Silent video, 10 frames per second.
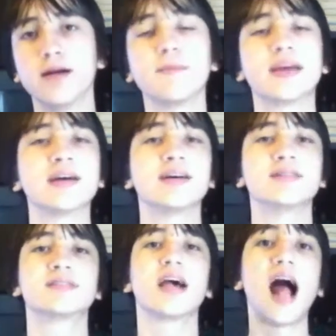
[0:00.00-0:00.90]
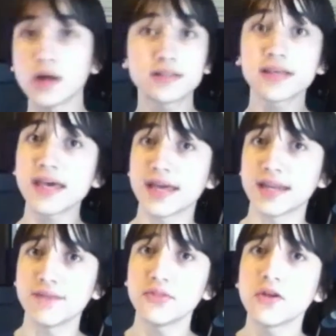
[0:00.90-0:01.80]
Because, once
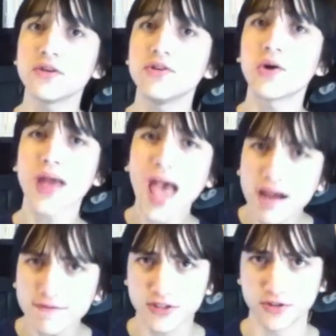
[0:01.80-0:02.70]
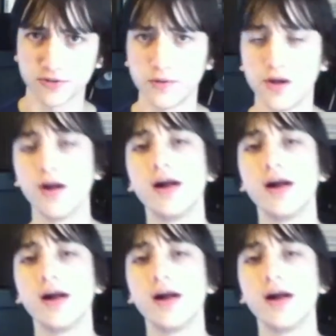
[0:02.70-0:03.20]
again, even though you don't have to,